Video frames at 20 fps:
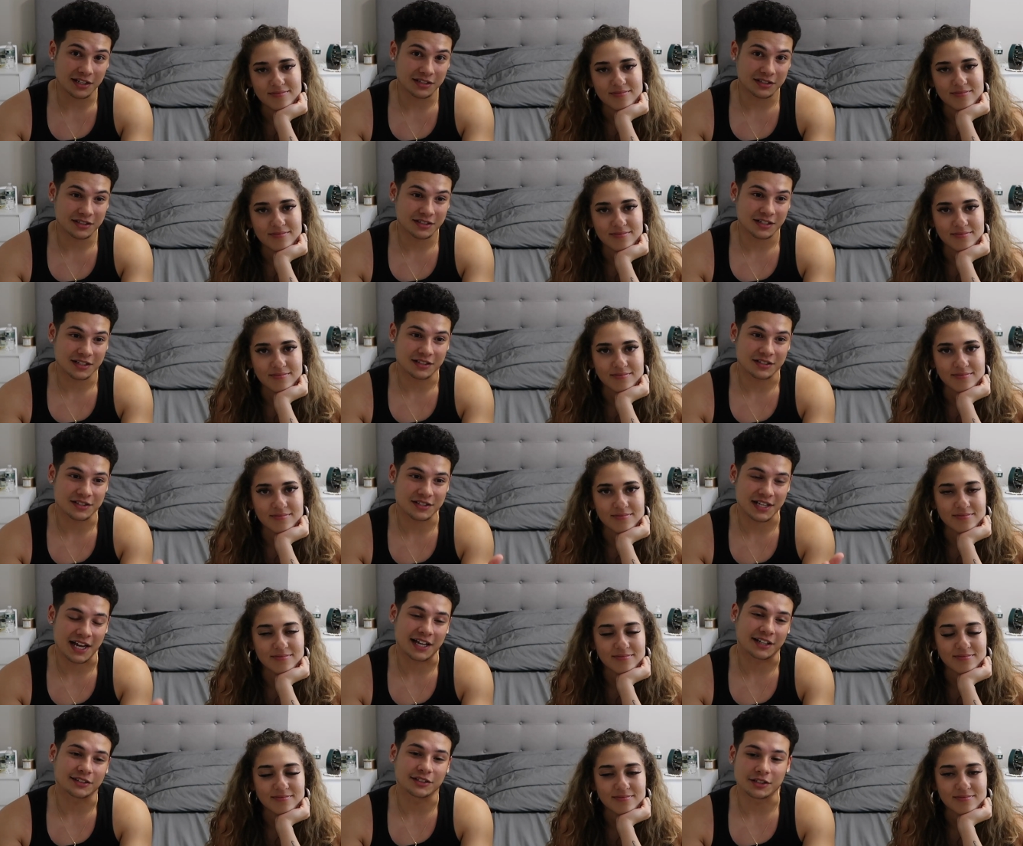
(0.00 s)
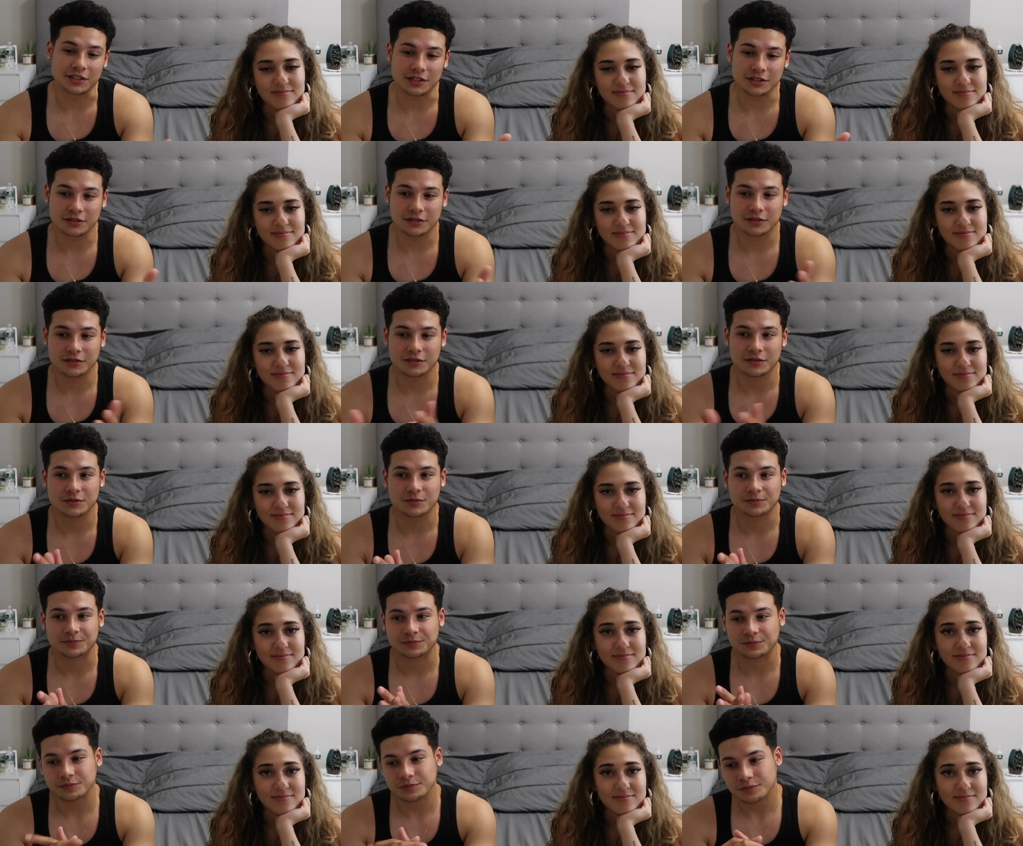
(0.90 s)
Speaker 1: mm-hmm. sadly.
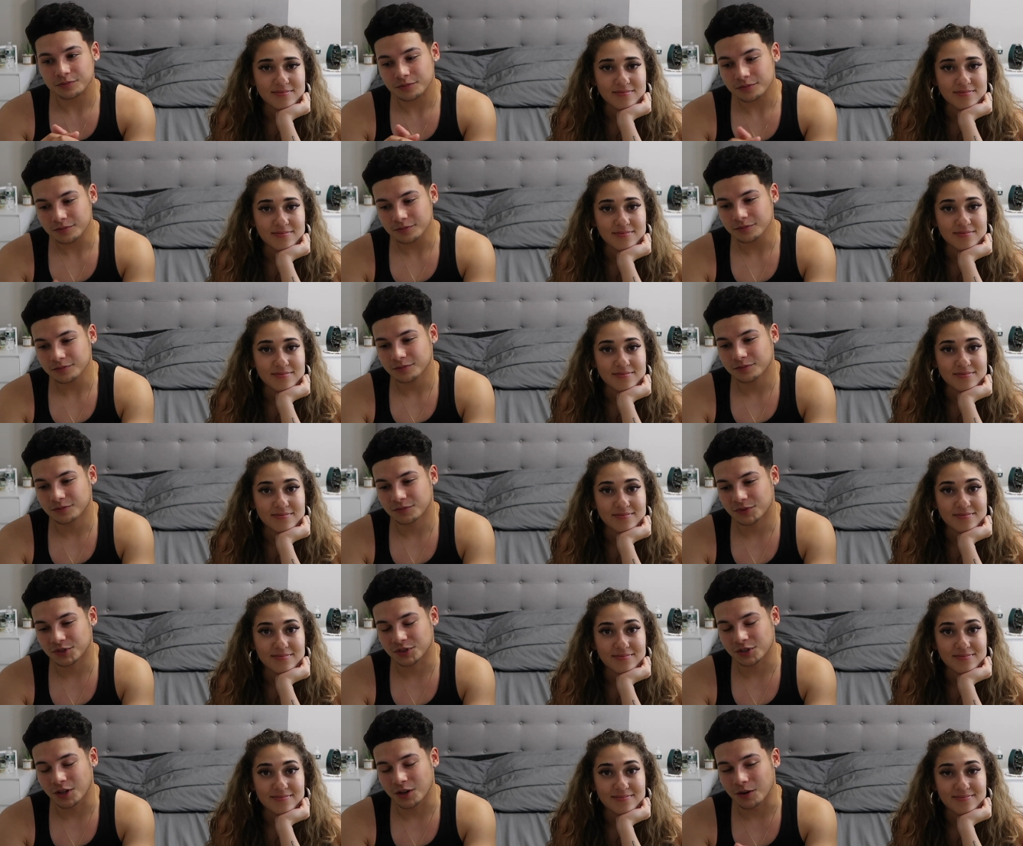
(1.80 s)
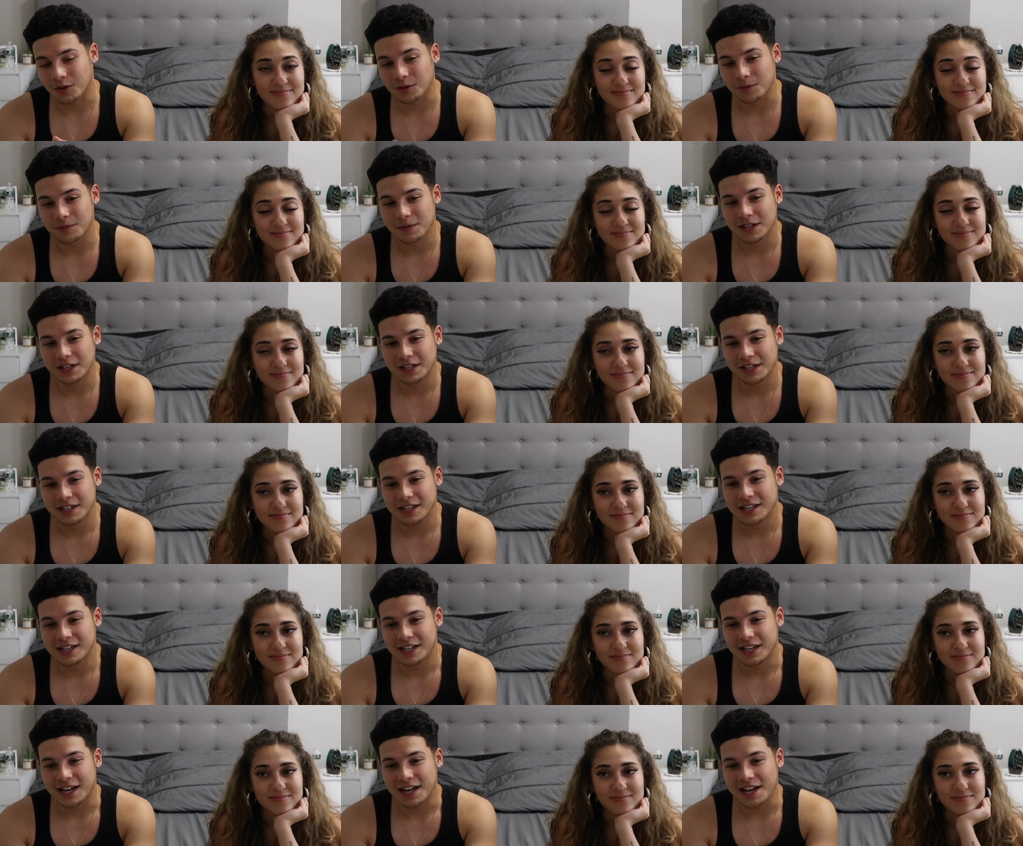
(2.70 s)
So,
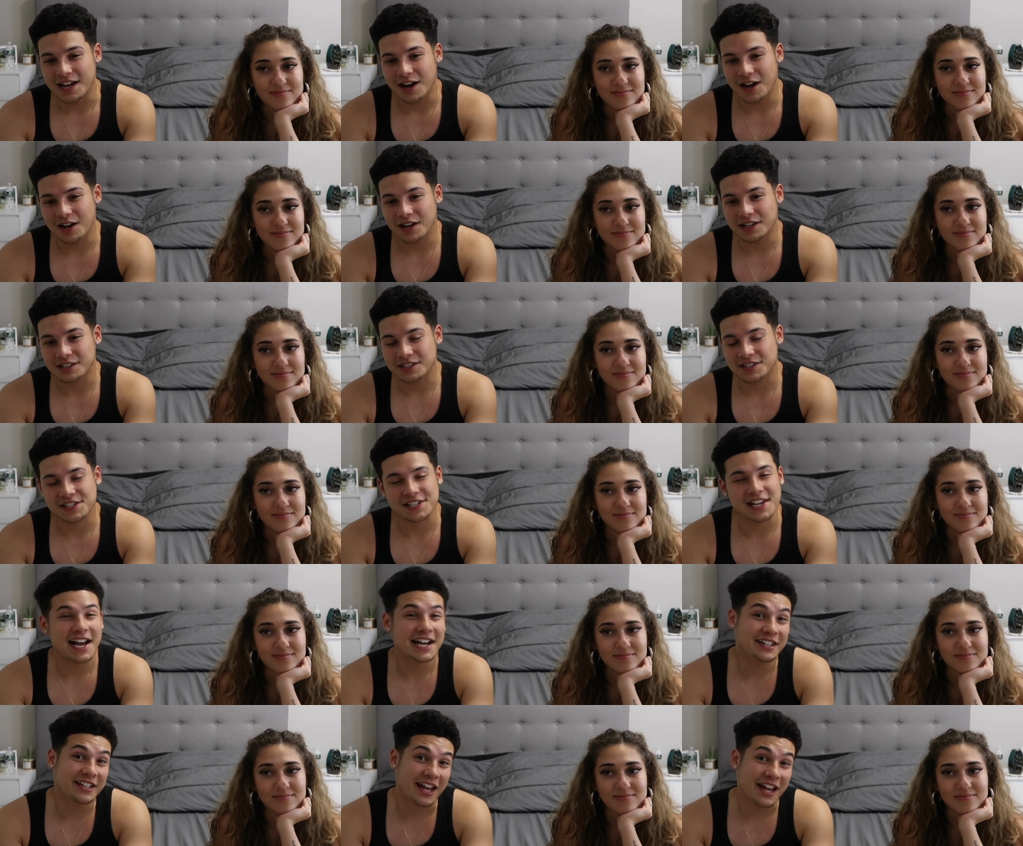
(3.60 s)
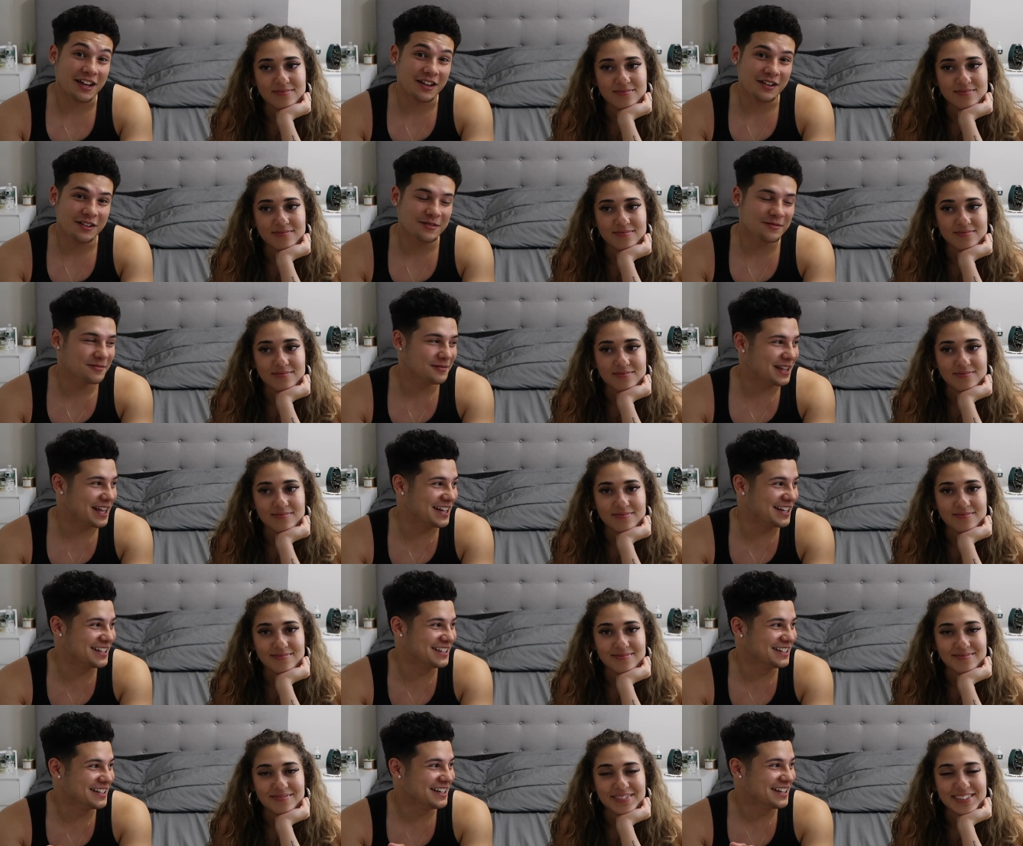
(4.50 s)
it's a sad day. it's
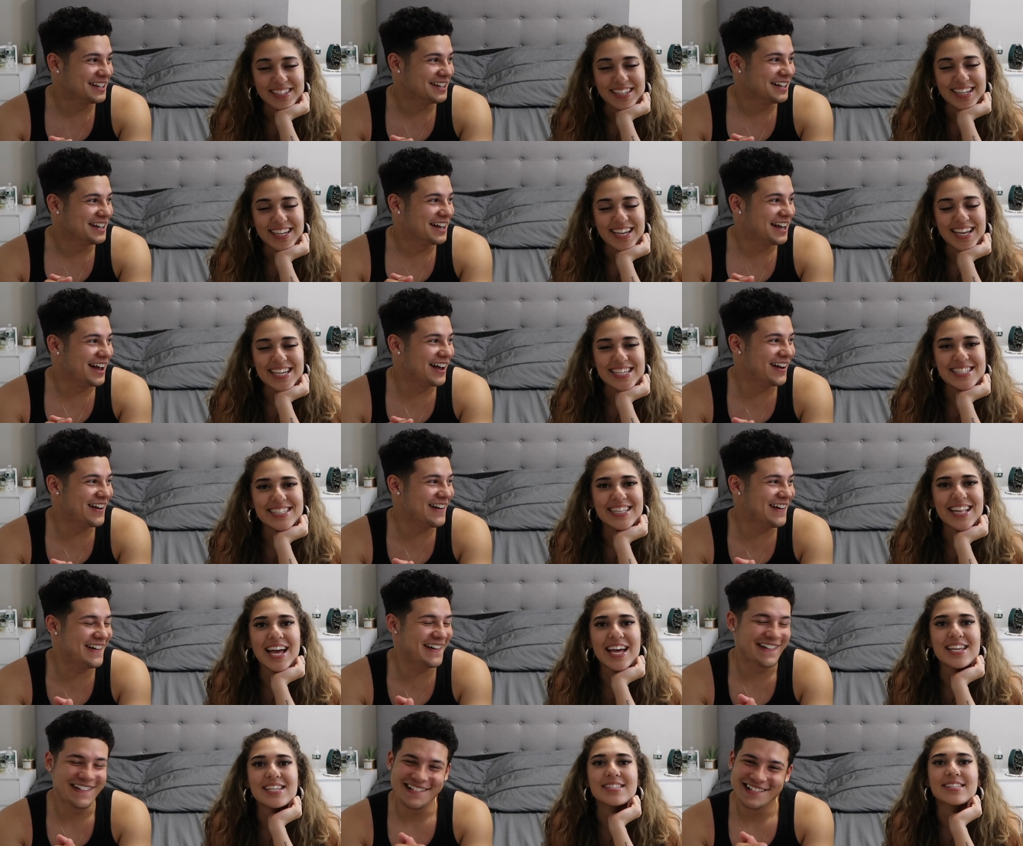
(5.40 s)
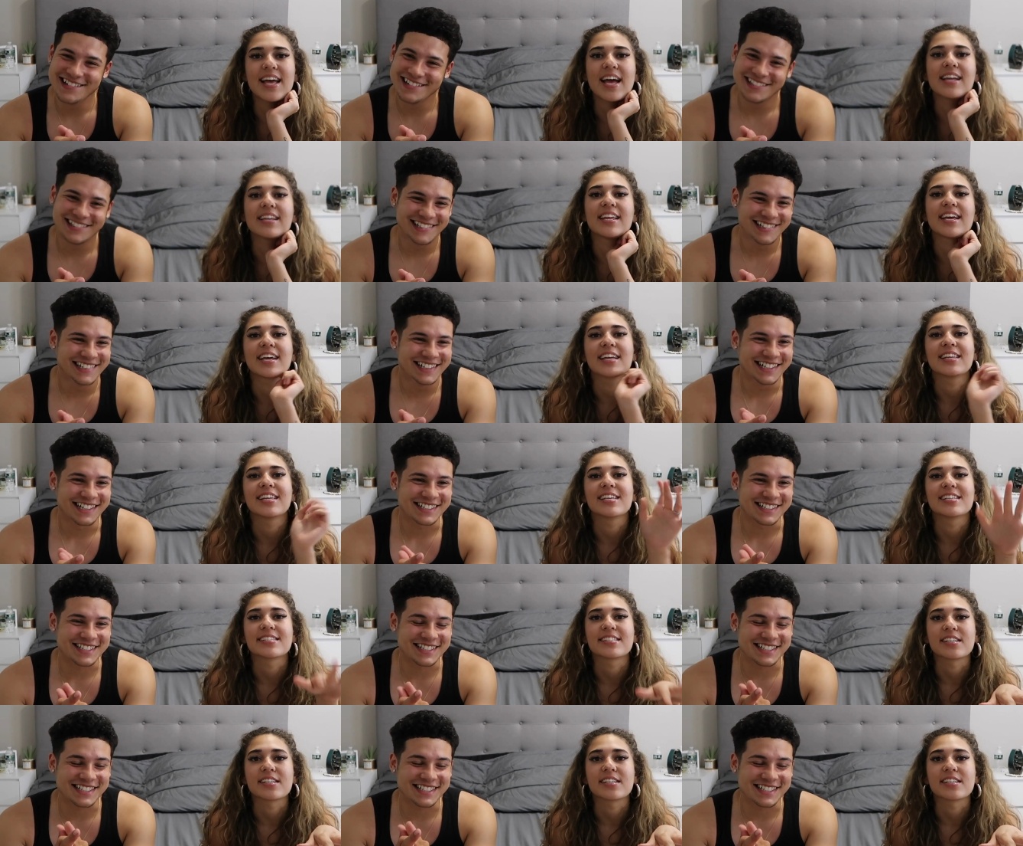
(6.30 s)
Speaker 2: not a sad day, listen.